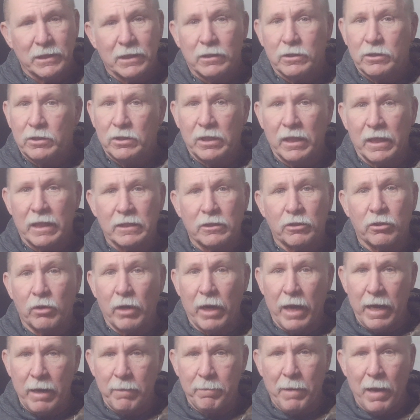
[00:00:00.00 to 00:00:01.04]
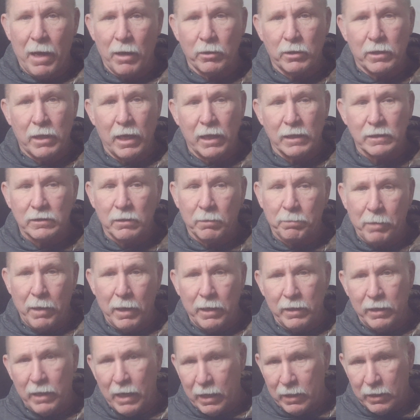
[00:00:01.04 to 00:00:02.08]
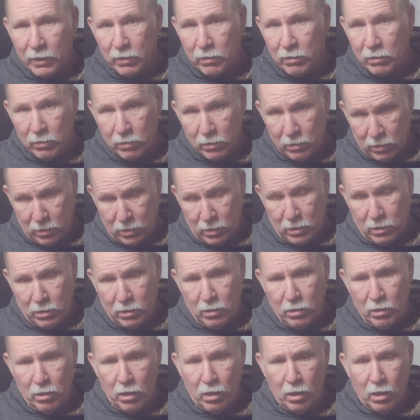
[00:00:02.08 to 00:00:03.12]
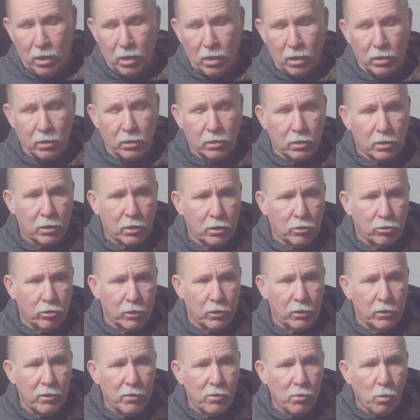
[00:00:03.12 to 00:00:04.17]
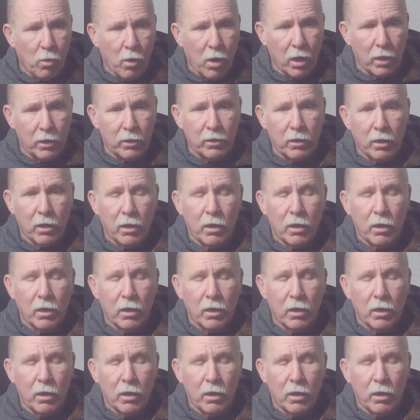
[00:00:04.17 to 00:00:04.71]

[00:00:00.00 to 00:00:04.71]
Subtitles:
6 or 8 pound test, depending on the clarity of the water.